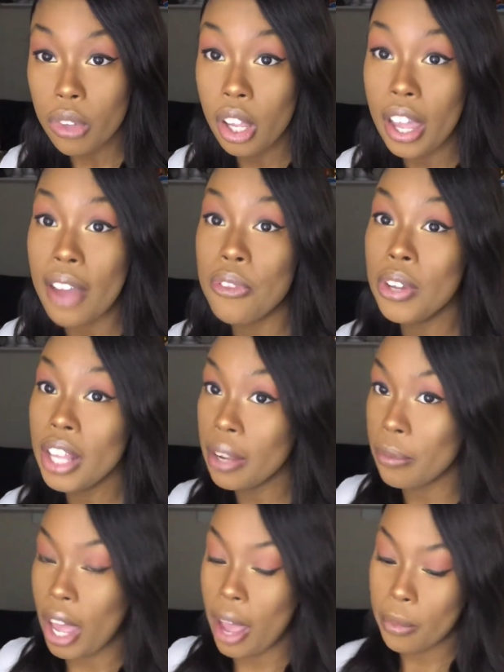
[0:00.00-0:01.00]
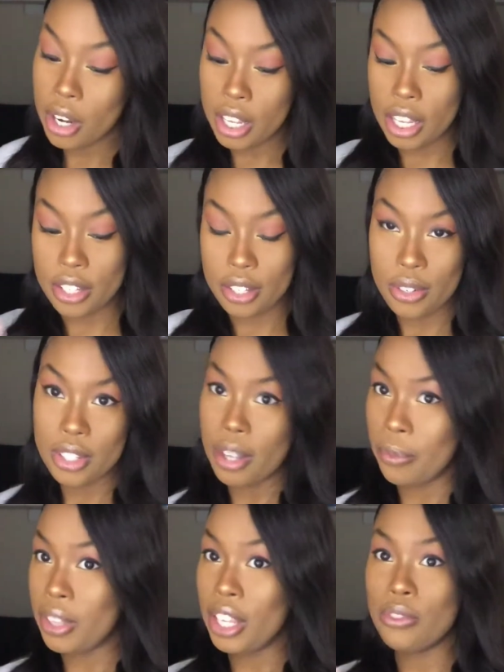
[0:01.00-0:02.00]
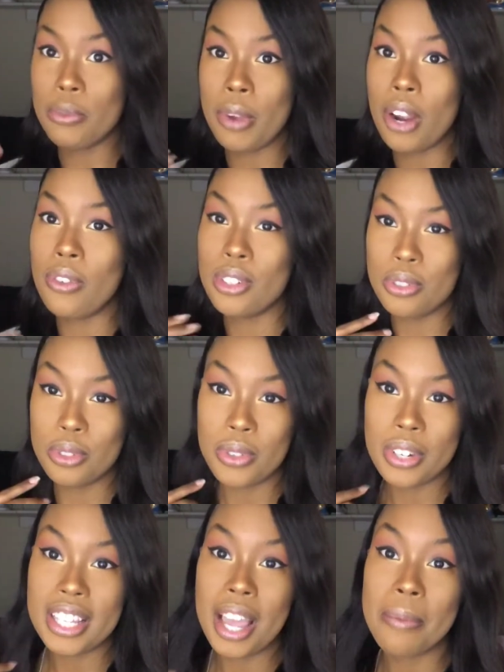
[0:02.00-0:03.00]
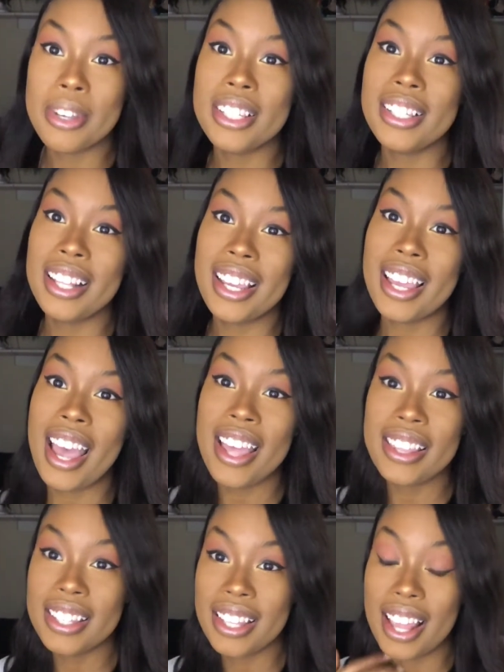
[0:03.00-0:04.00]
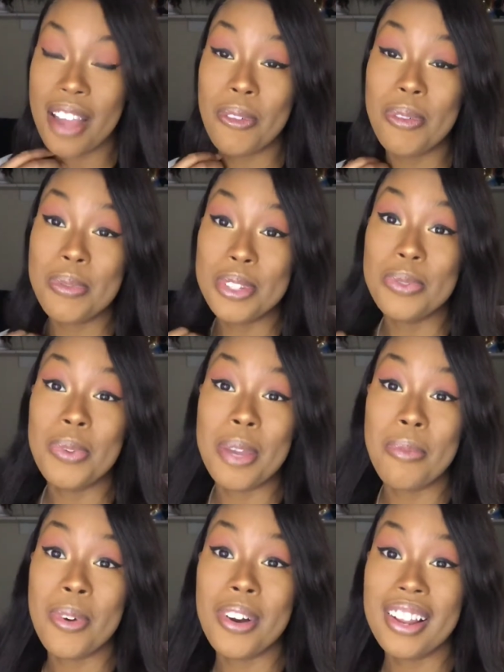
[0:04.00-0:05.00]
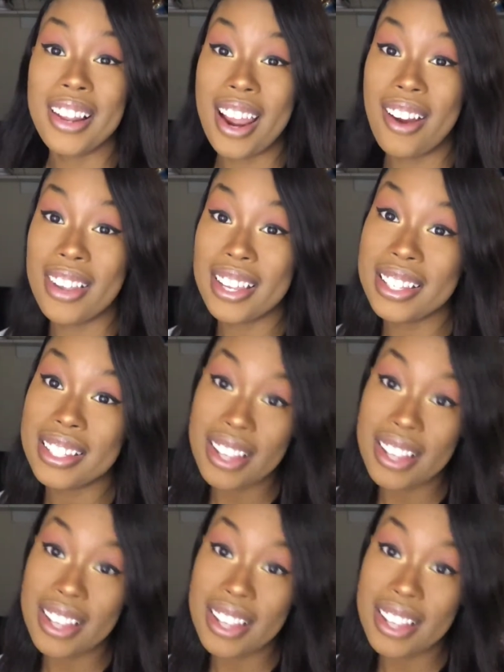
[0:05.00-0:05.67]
I feel like I'm gonna insert some things from my original story time, because, like, I think that one was way more hilarious.